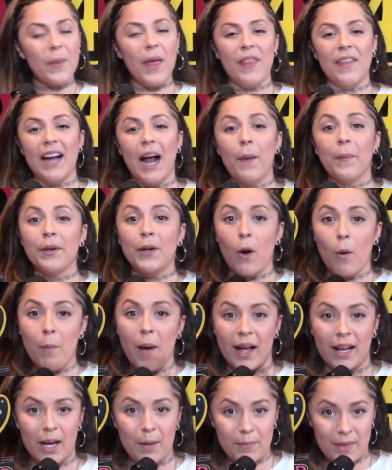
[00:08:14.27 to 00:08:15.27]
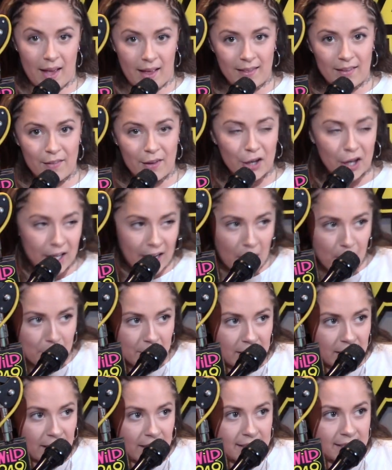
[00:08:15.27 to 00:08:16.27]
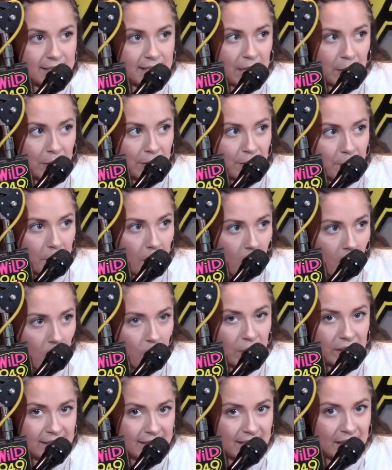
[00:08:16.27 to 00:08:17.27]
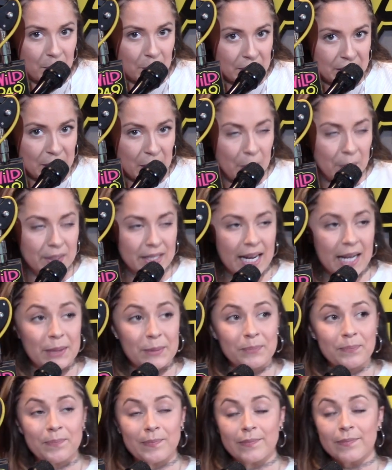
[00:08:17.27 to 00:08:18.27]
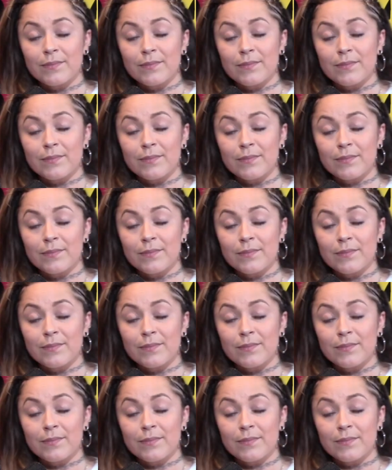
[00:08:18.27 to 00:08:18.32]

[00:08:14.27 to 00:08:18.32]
And then I would go back up the elevator. And I'd be like staring from the hallway, seeing what's going down.